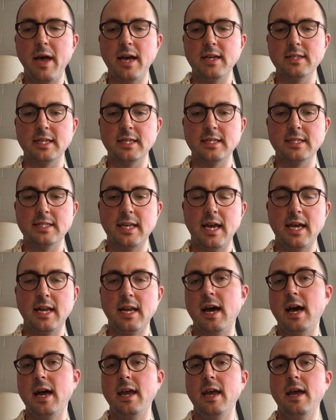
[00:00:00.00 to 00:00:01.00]
As I
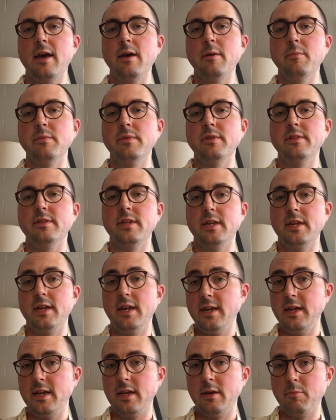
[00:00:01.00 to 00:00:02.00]
said, I am the
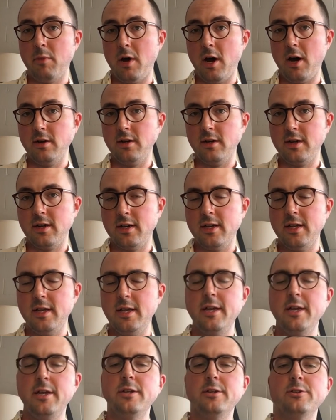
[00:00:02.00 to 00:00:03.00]
Knitting Monk.
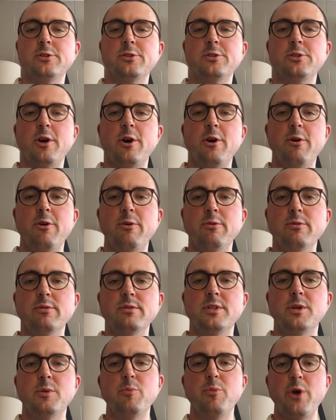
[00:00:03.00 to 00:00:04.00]
So
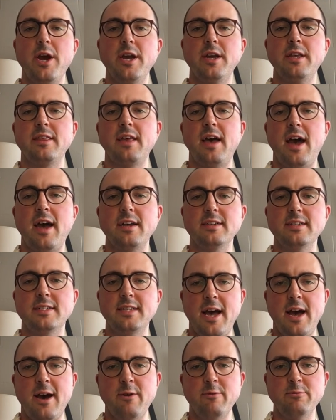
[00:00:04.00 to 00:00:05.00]
to break that
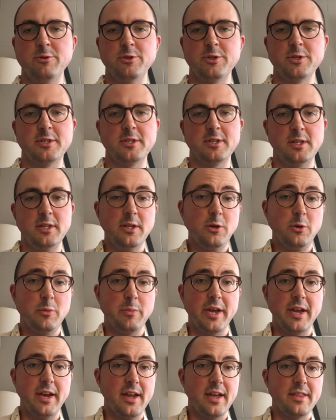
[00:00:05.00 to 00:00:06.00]
down just a little
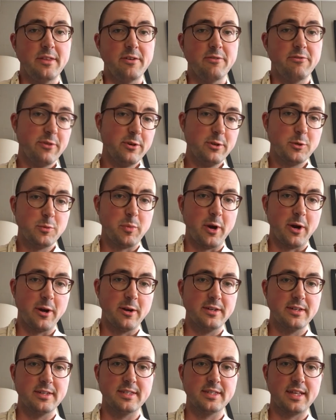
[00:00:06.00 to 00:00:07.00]
bit, the first
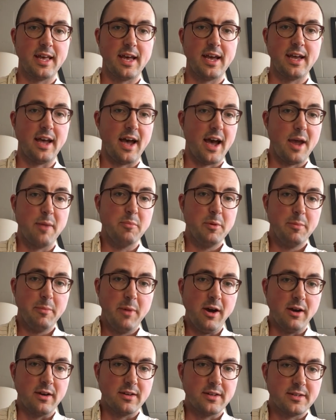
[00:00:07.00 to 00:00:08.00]
part is that I'm a
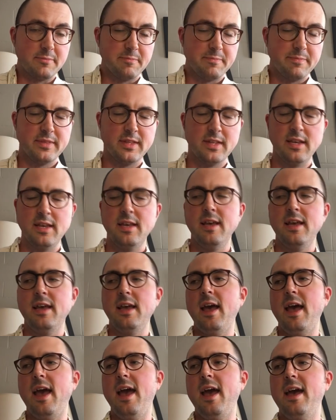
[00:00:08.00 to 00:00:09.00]
monk.
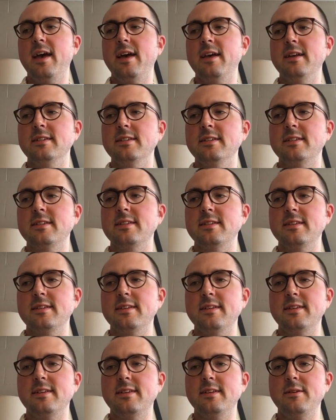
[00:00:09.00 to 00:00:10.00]
And
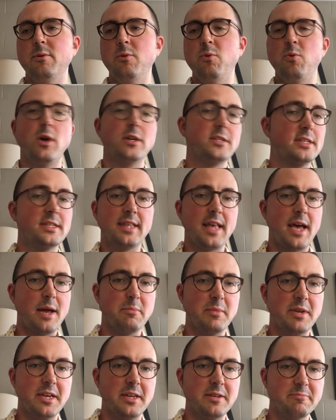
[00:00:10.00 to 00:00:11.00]
what does
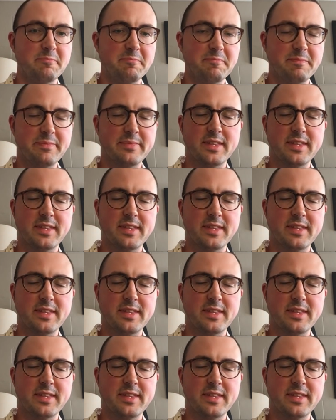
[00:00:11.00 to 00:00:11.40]
that mean?